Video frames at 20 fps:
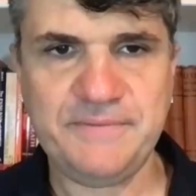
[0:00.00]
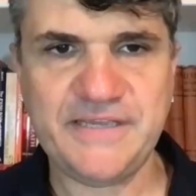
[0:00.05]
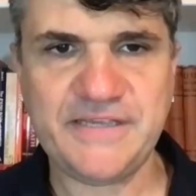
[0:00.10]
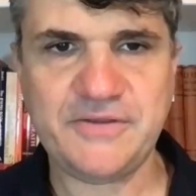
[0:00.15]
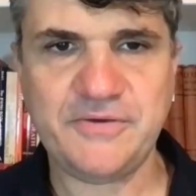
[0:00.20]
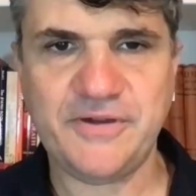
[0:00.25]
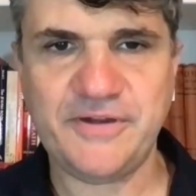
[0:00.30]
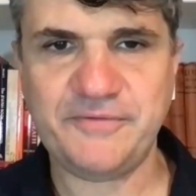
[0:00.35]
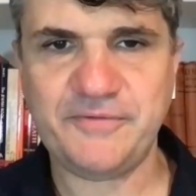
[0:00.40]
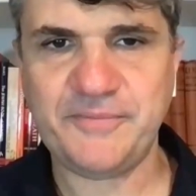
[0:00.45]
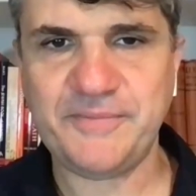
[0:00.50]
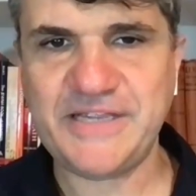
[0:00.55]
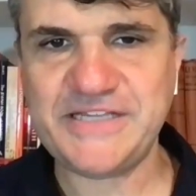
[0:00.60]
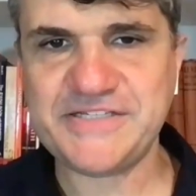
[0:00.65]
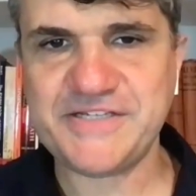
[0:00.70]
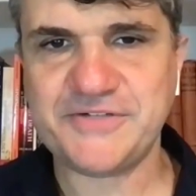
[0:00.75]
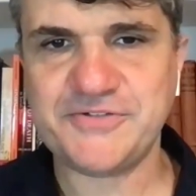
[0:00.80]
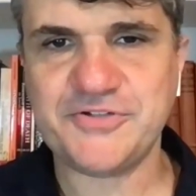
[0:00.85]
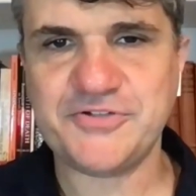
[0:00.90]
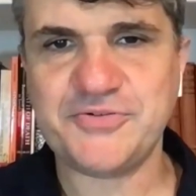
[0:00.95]
Bitcoin
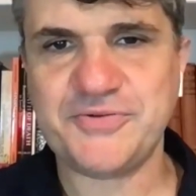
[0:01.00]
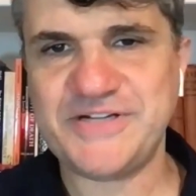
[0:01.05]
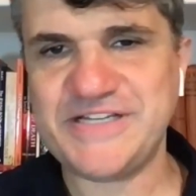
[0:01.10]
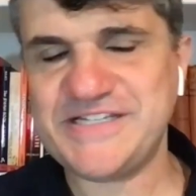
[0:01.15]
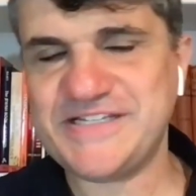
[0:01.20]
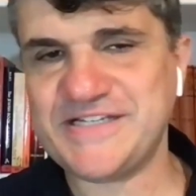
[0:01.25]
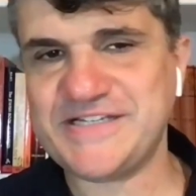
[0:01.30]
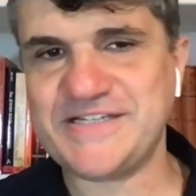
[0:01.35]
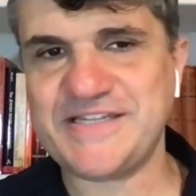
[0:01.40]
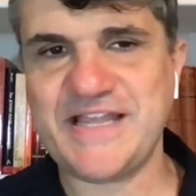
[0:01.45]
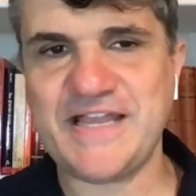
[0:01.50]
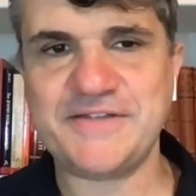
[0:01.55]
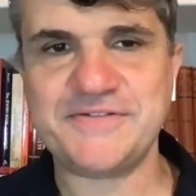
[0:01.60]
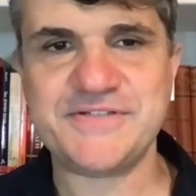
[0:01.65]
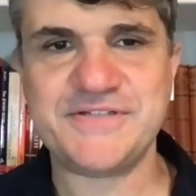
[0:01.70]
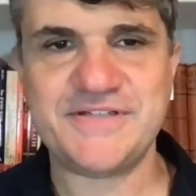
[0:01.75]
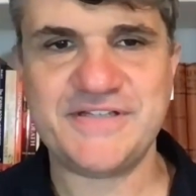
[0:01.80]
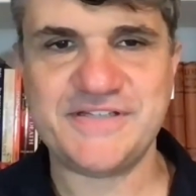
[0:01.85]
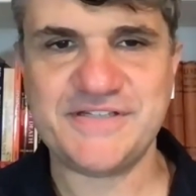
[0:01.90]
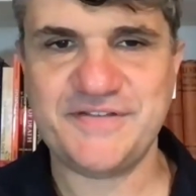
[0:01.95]
remains under
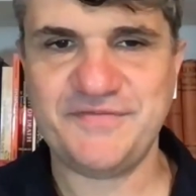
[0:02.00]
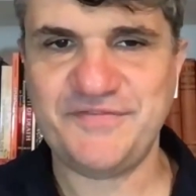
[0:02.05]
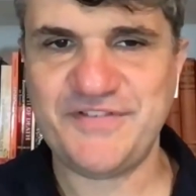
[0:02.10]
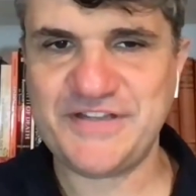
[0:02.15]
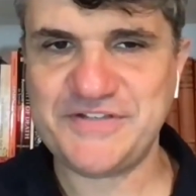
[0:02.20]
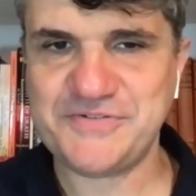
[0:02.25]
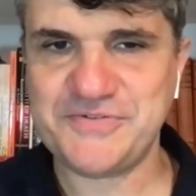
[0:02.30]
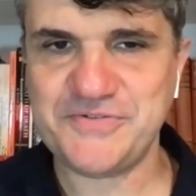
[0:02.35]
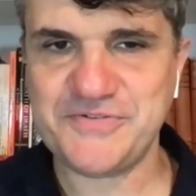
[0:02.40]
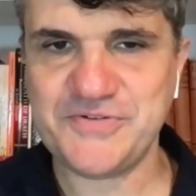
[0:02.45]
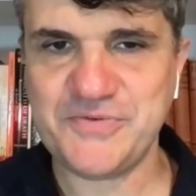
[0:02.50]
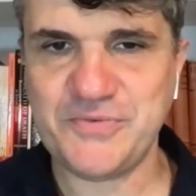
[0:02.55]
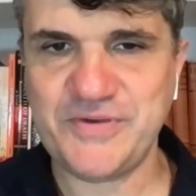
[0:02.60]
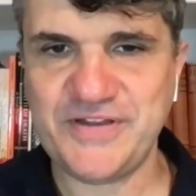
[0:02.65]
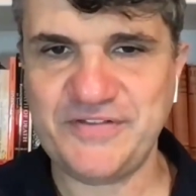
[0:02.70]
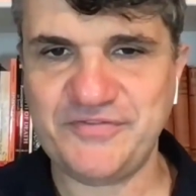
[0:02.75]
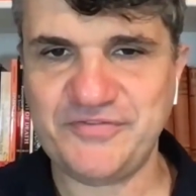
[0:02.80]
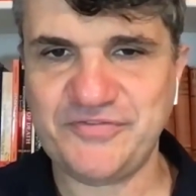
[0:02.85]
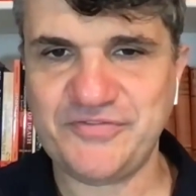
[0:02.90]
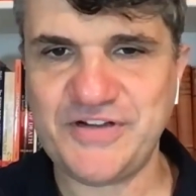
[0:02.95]
26,000 as investors
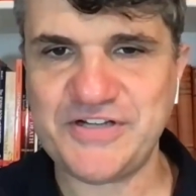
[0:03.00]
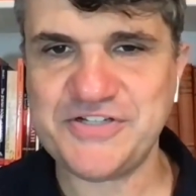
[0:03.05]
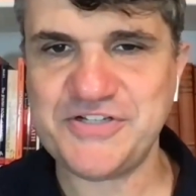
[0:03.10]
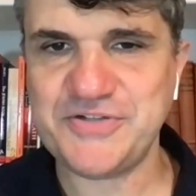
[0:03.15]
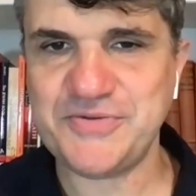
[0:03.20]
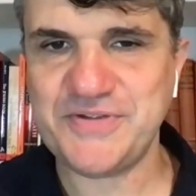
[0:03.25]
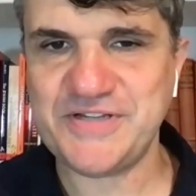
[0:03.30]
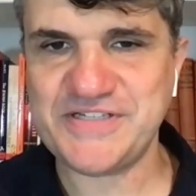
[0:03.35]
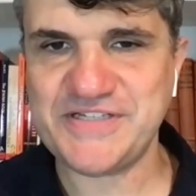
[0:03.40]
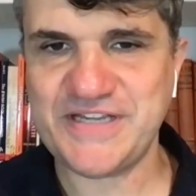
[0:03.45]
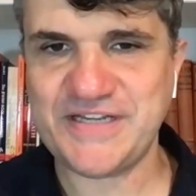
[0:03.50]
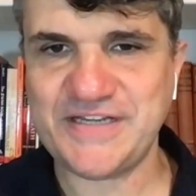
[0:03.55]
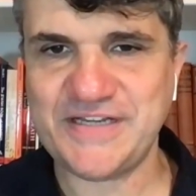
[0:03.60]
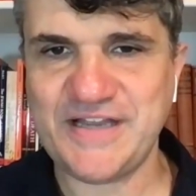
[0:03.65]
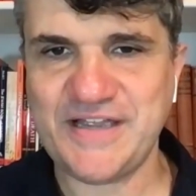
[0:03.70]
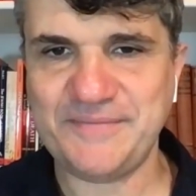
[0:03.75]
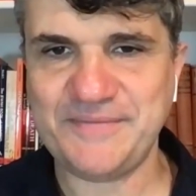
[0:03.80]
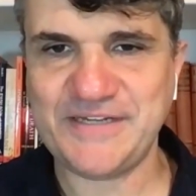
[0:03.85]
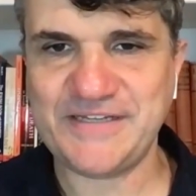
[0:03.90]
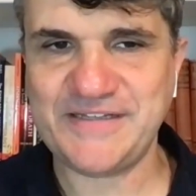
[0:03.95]
await fresh U.S.
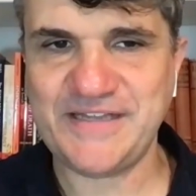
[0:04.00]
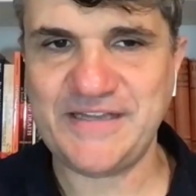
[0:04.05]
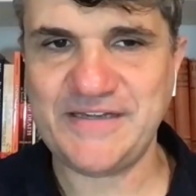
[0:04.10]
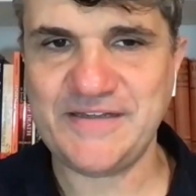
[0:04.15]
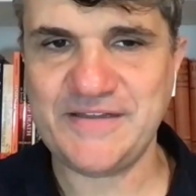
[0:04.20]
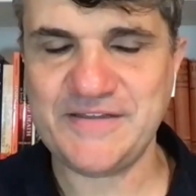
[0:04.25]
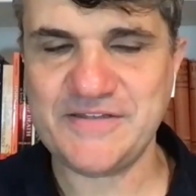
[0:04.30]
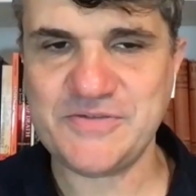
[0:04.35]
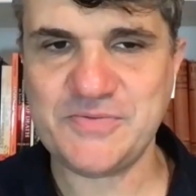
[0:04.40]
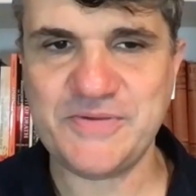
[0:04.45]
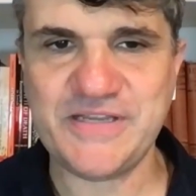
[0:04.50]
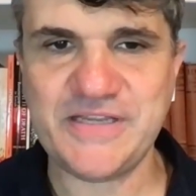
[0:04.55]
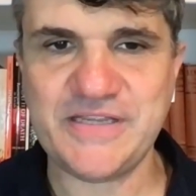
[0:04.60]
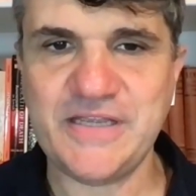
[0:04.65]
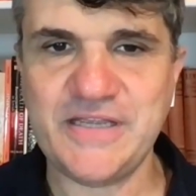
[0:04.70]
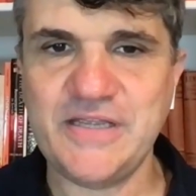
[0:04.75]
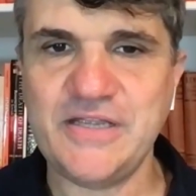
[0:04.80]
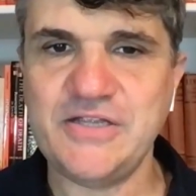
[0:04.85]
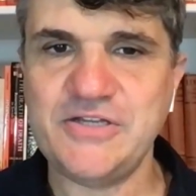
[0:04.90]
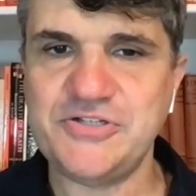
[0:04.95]
economic data this
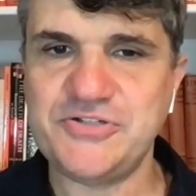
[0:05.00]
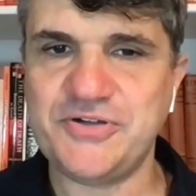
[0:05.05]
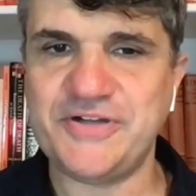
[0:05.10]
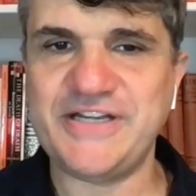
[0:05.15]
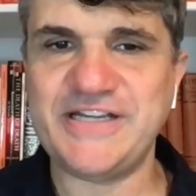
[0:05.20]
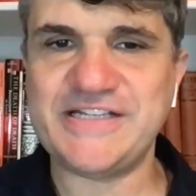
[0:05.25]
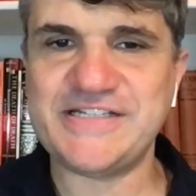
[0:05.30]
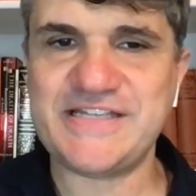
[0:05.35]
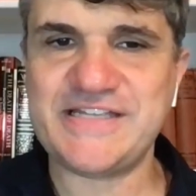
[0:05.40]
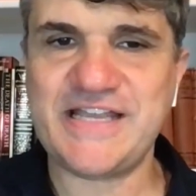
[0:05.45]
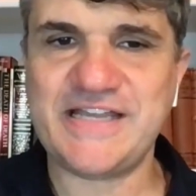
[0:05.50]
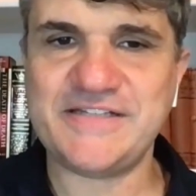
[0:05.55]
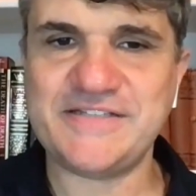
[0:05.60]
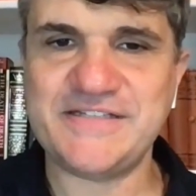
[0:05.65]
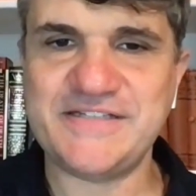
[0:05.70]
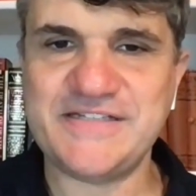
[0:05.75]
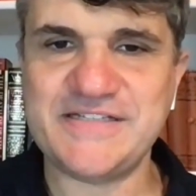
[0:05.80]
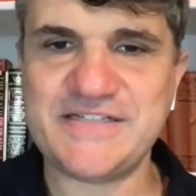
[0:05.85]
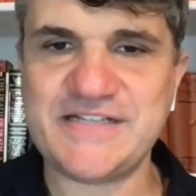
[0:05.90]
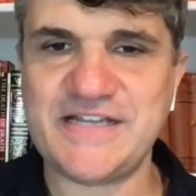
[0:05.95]
week. Joining us
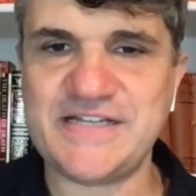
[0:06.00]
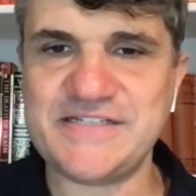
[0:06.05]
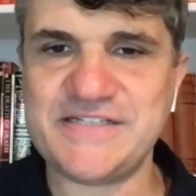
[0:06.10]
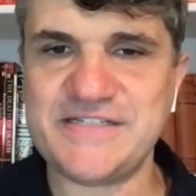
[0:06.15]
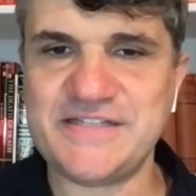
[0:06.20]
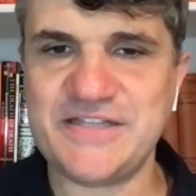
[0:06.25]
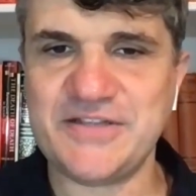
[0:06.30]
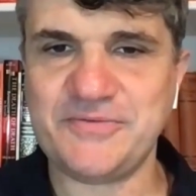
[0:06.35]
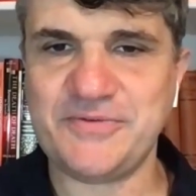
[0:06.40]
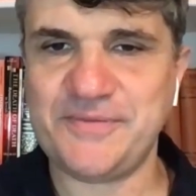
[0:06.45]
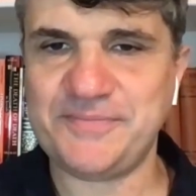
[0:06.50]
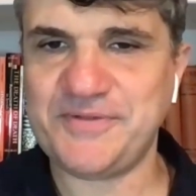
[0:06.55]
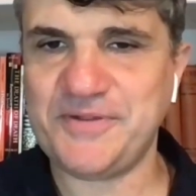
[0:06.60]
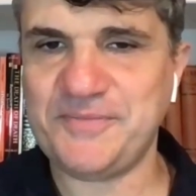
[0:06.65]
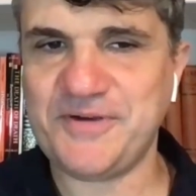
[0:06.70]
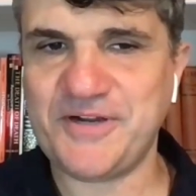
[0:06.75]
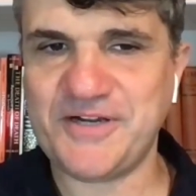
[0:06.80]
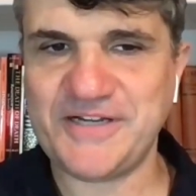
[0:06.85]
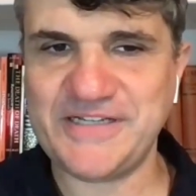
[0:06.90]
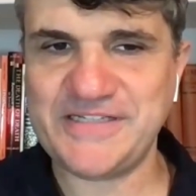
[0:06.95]
now to discuss the
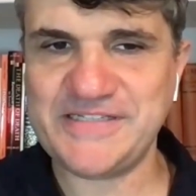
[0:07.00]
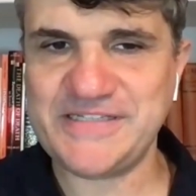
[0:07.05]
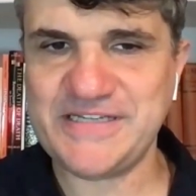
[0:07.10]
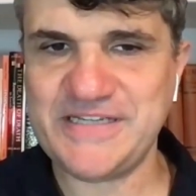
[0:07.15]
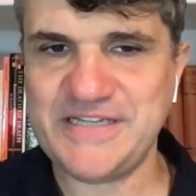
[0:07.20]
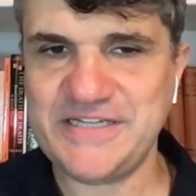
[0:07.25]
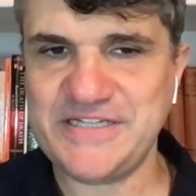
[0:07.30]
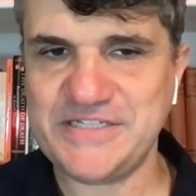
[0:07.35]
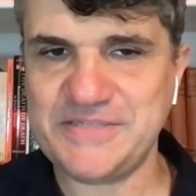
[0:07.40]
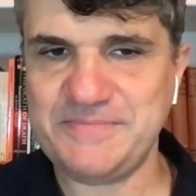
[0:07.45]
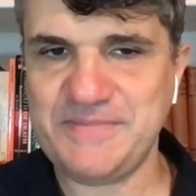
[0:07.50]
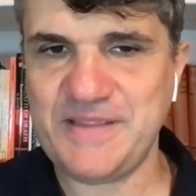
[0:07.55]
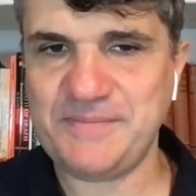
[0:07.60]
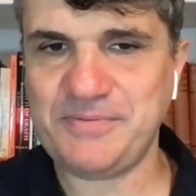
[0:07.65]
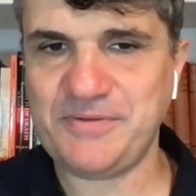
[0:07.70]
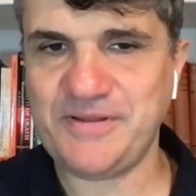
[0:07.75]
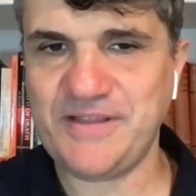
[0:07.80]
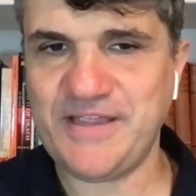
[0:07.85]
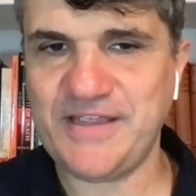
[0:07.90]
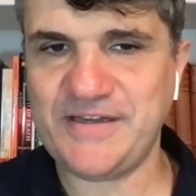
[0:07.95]
crypto markets is
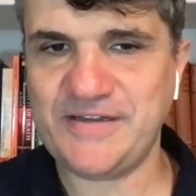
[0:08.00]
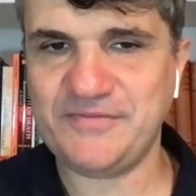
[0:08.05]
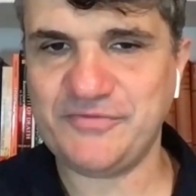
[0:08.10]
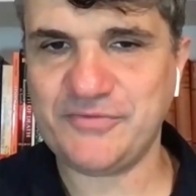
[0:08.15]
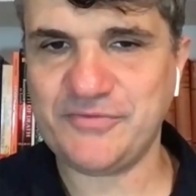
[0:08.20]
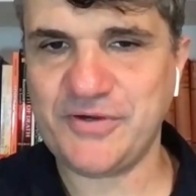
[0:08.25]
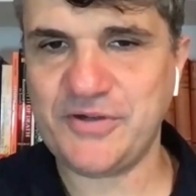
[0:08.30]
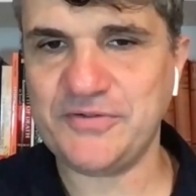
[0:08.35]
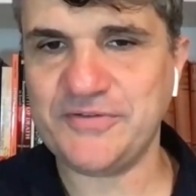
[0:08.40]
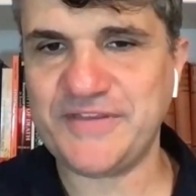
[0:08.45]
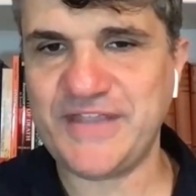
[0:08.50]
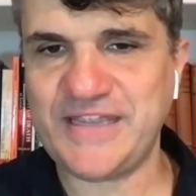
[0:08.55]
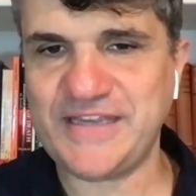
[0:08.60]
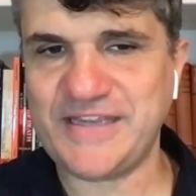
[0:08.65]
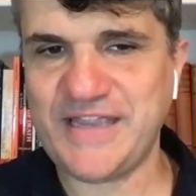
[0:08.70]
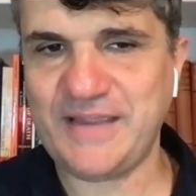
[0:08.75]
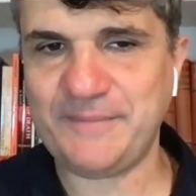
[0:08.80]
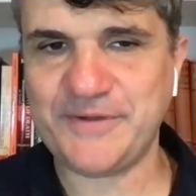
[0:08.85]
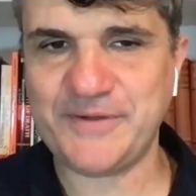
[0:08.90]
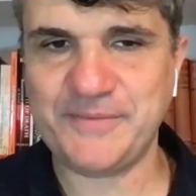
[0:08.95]
Maple Head of Growth
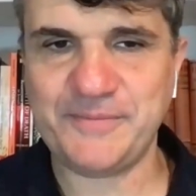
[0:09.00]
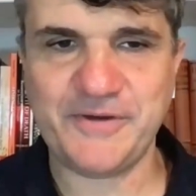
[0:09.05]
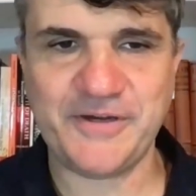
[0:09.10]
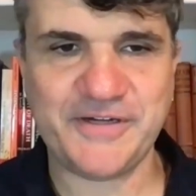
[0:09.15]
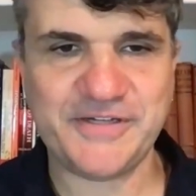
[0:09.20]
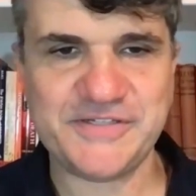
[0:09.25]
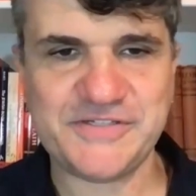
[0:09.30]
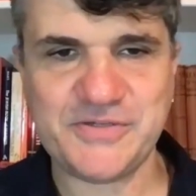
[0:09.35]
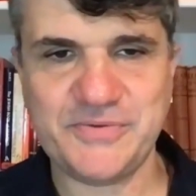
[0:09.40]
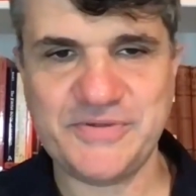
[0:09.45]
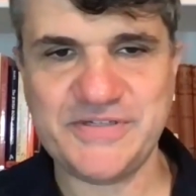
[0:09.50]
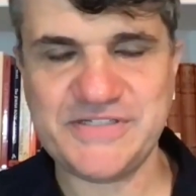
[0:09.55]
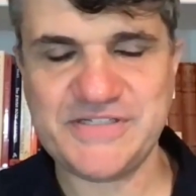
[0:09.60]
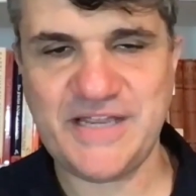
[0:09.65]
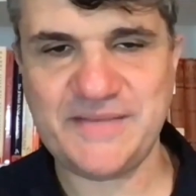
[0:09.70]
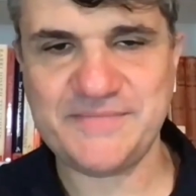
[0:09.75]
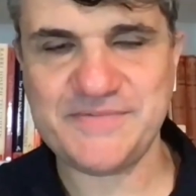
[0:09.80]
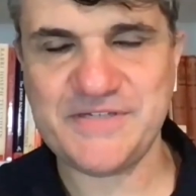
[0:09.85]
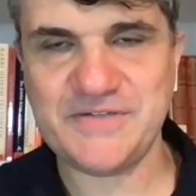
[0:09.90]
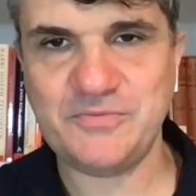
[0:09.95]
and Capital Markets, Quinn
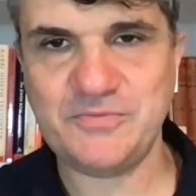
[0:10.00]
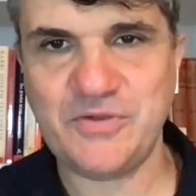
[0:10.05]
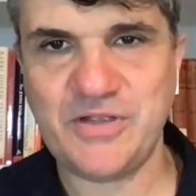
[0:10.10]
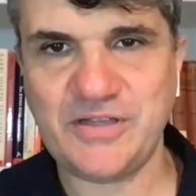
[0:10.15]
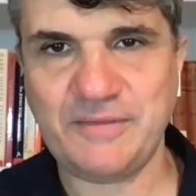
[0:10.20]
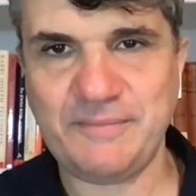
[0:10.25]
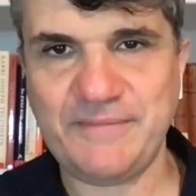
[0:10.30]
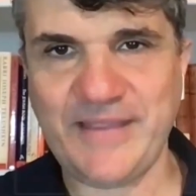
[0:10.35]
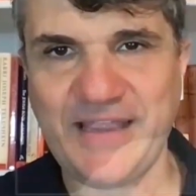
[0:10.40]
Thompson. Welcome